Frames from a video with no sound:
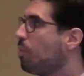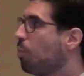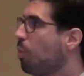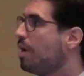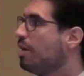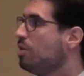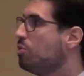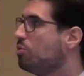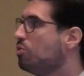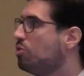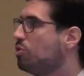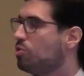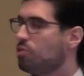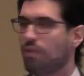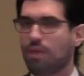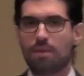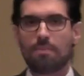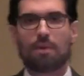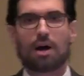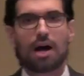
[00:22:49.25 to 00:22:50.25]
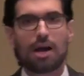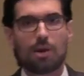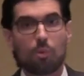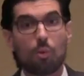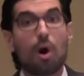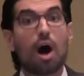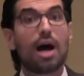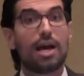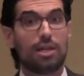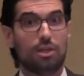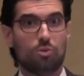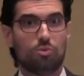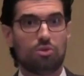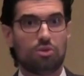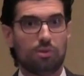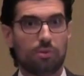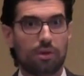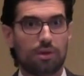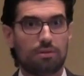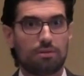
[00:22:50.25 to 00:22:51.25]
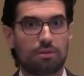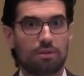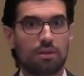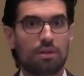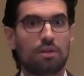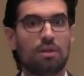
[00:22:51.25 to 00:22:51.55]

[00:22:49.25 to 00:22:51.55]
what you do, they buy why you do it.